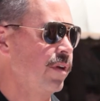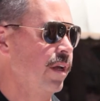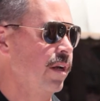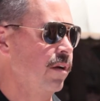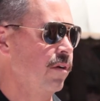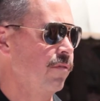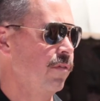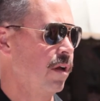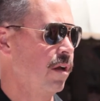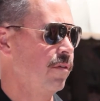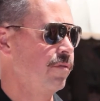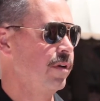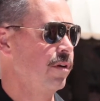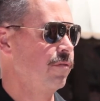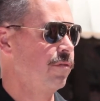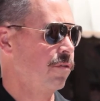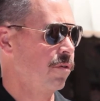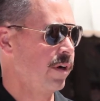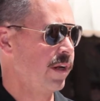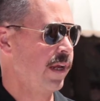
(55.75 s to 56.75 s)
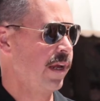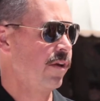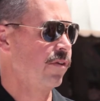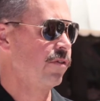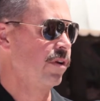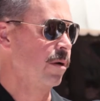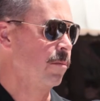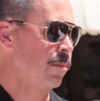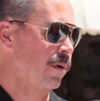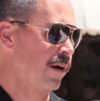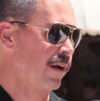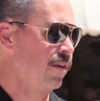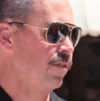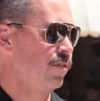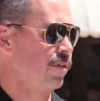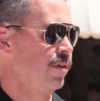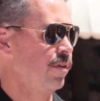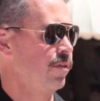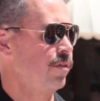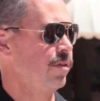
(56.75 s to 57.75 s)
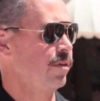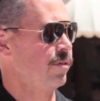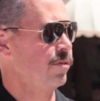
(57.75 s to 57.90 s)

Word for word: get involved in forecasting prices